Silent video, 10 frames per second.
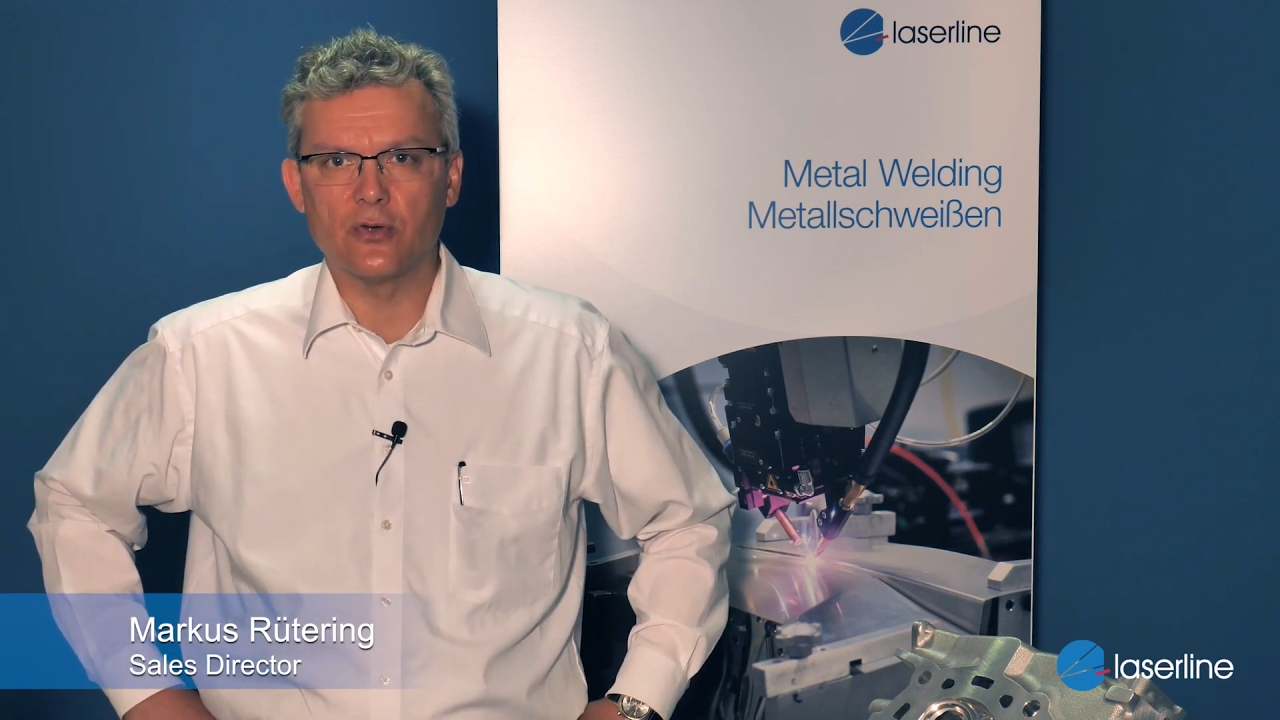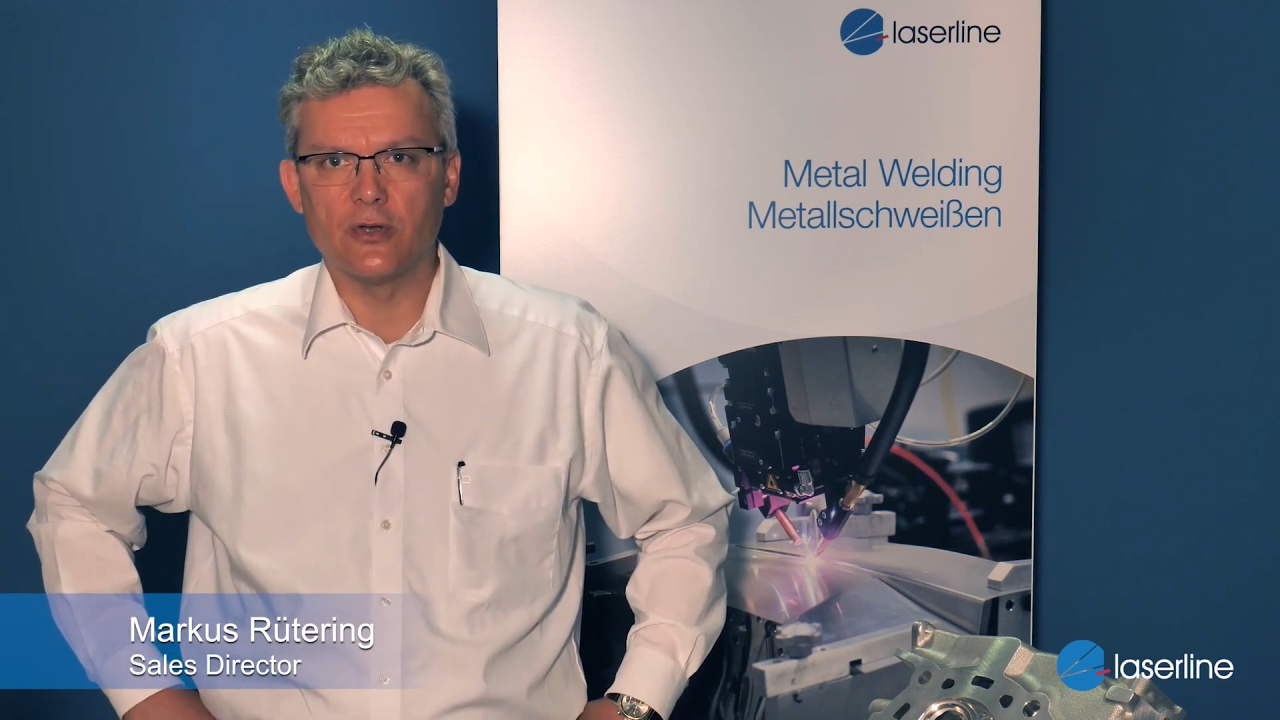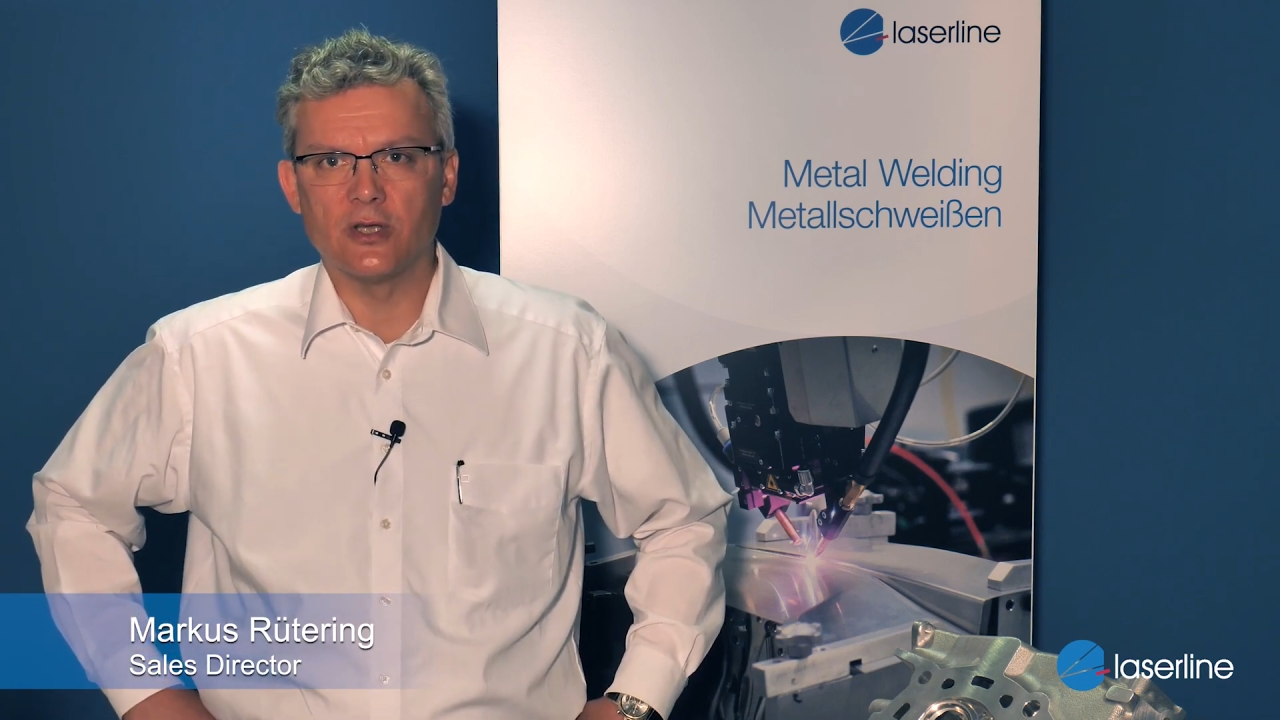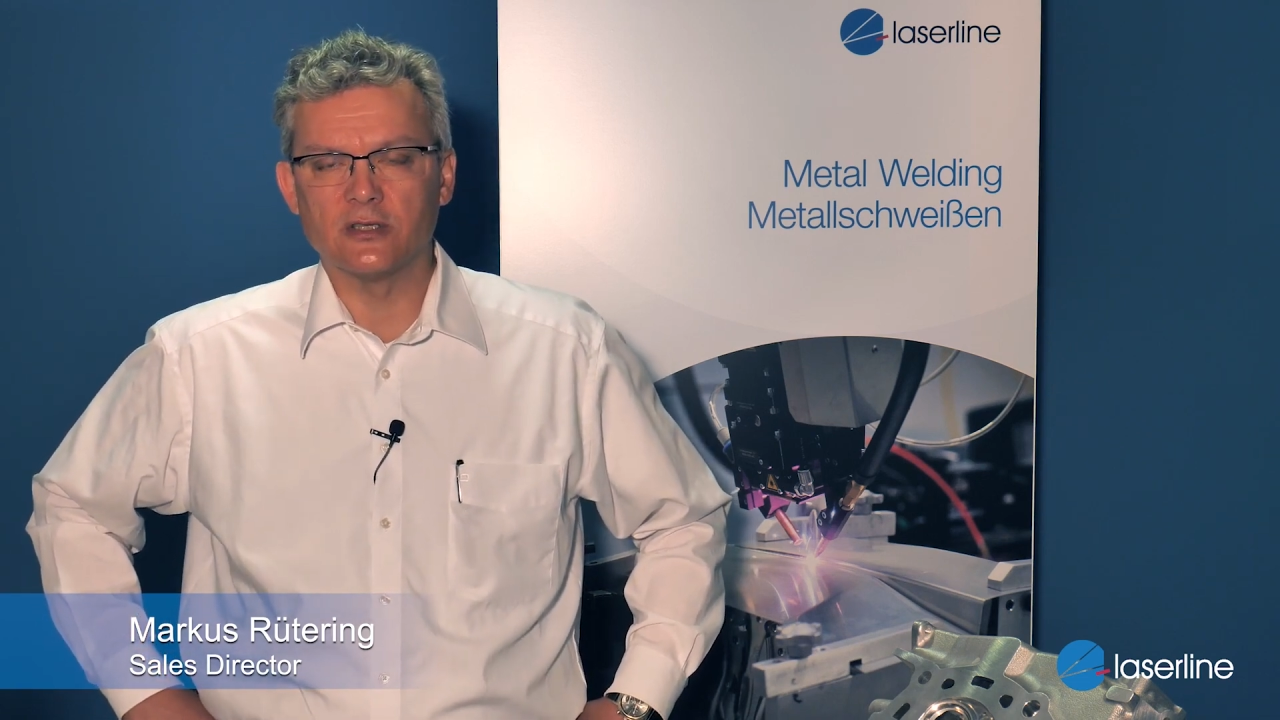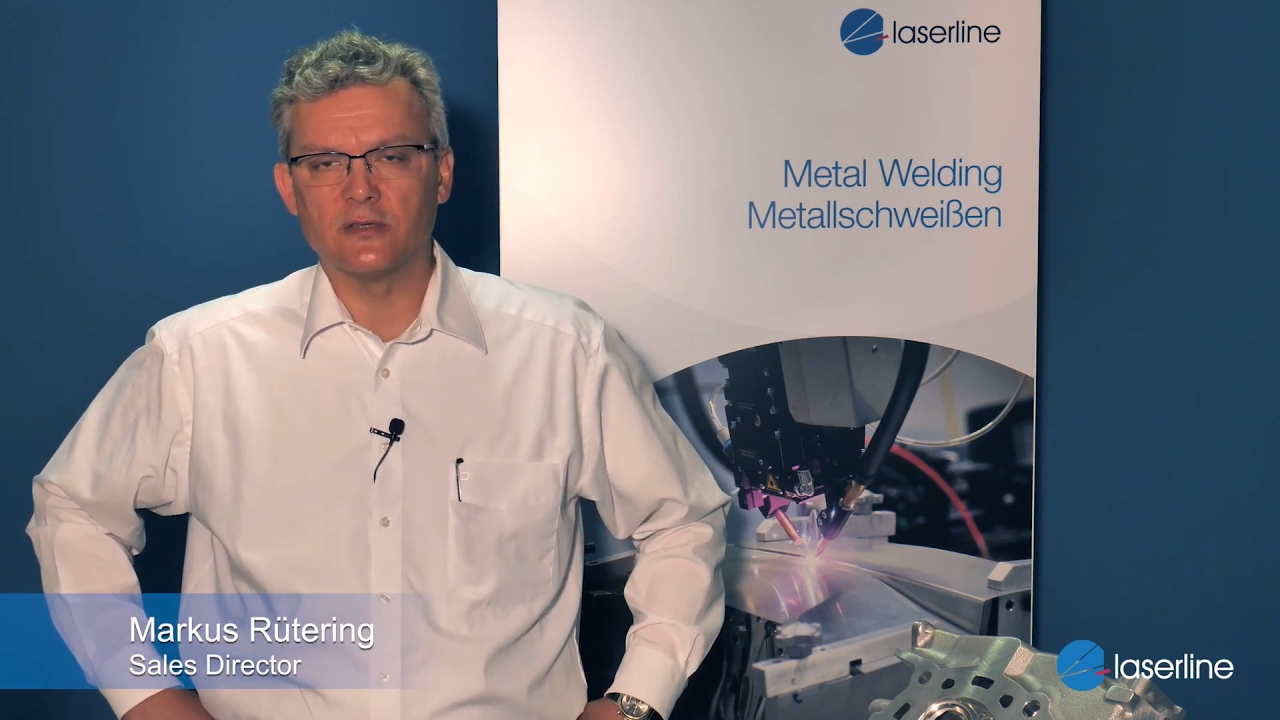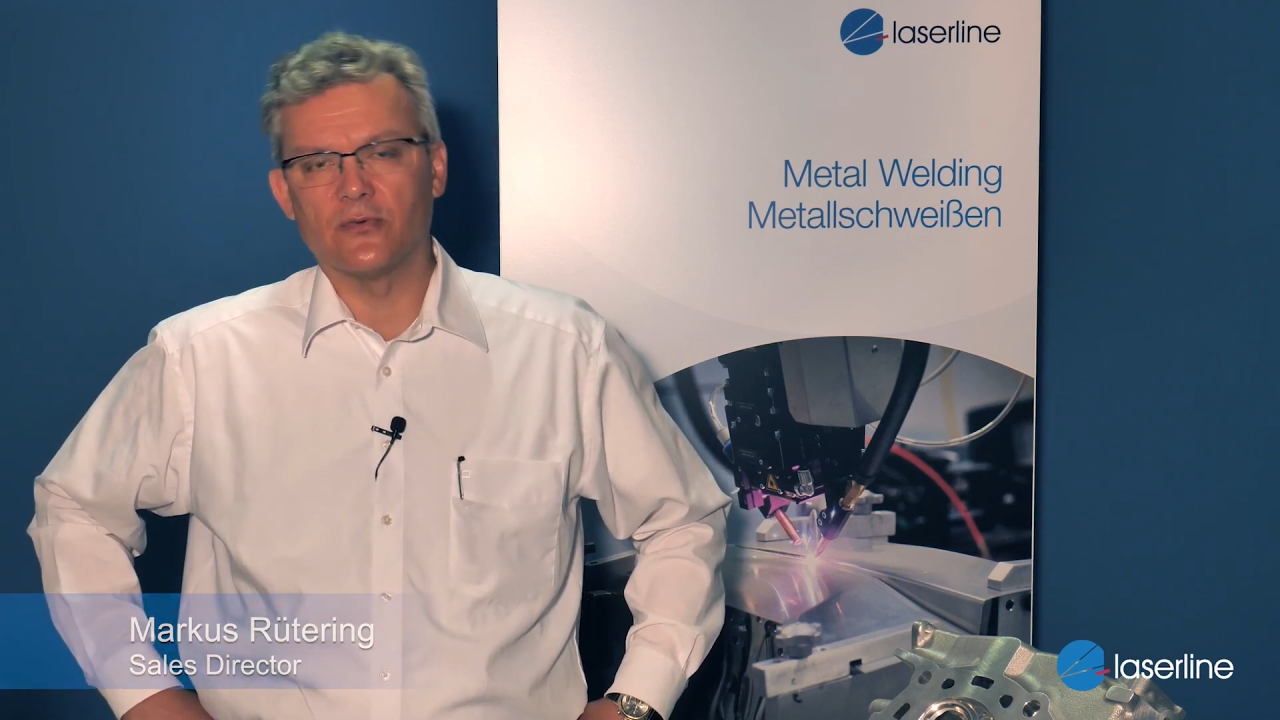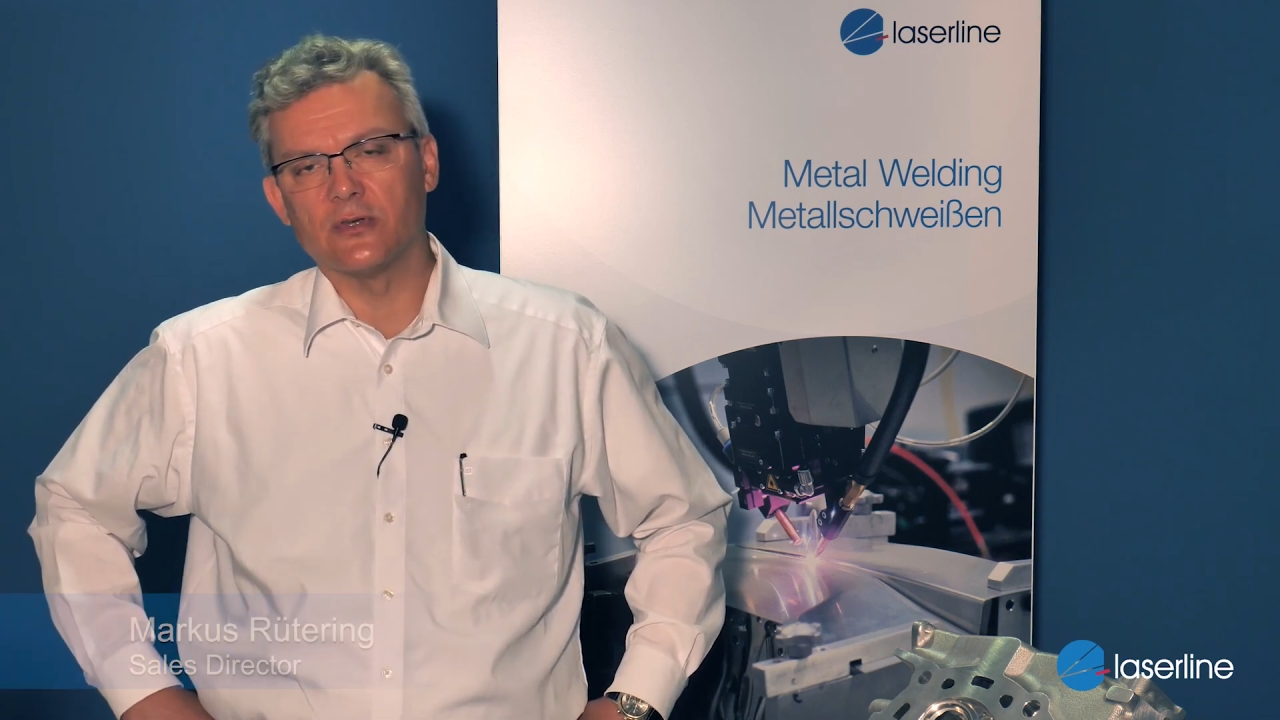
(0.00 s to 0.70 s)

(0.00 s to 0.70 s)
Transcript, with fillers: joining us the